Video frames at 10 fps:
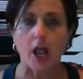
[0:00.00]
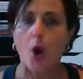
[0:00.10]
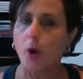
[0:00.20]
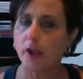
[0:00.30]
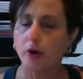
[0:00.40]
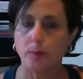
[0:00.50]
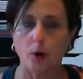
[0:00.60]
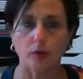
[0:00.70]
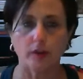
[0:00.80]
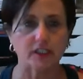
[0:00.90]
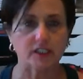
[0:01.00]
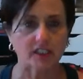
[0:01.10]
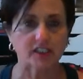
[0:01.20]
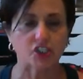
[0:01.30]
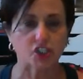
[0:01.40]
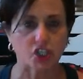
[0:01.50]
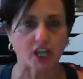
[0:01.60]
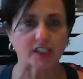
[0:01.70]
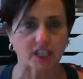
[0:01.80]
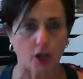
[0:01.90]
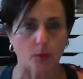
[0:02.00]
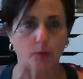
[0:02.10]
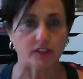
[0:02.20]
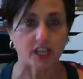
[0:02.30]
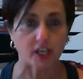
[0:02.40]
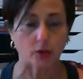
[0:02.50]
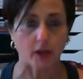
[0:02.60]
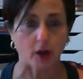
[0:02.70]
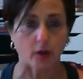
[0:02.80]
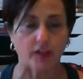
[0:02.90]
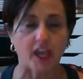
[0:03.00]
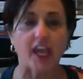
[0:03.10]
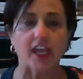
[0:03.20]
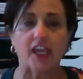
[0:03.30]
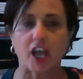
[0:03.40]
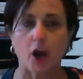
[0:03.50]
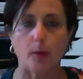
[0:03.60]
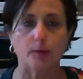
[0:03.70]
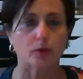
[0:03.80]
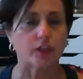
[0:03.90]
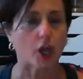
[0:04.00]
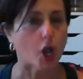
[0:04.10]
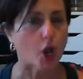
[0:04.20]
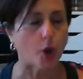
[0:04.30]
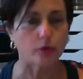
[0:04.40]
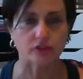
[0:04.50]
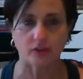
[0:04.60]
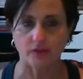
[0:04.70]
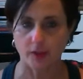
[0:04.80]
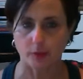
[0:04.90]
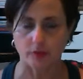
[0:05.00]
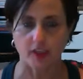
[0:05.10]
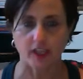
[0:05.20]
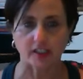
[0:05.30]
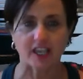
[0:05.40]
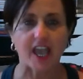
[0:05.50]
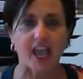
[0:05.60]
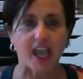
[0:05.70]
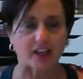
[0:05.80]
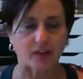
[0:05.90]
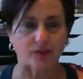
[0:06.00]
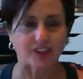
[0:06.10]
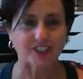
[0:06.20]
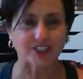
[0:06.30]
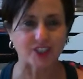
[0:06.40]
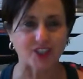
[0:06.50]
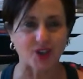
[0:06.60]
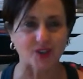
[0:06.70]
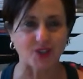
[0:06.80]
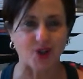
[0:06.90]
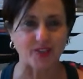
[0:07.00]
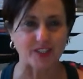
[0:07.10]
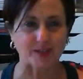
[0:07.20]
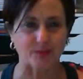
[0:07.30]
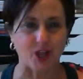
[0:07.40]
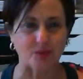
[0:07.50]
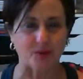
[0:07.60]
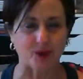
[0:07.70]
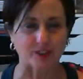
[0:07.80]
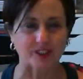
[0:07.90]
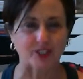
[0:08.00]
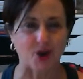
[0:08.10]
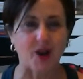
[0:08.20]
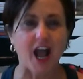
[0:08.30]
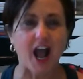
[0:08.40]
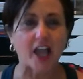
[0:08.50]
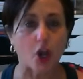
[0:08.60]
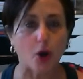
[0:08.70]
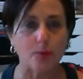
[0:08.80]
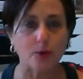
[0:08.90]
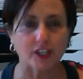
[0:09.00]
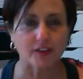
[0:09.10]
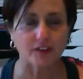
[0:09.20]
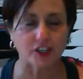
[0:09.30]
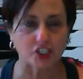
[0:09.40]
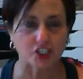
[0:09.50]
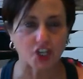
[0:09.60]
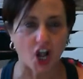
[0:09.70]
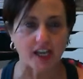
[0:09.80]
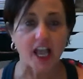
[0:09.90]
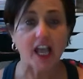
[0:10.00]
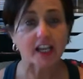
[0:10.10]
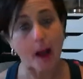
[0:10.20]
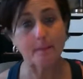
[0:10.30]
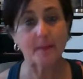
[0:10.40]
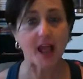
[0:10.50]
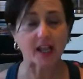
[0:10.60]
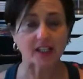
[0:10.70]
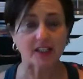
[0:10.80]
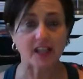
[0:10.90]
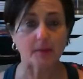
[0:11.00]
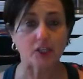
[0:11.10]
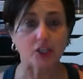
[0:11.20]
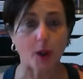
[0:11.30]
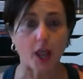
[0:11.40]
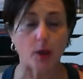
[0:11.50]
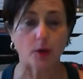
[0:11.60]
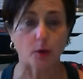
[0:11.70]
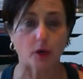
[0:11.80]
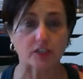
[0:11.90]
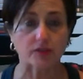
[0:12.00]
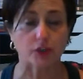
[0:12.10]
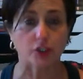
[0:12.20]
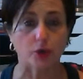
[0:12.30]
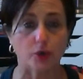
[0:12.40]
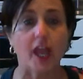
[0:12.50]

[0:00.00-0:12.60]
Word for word: Oil pulling doesn't just help with dental health. It helps with a host of other things, and I've listed those on this blog post. So I hope you'll give it a shot. Come back and let me know how it works for you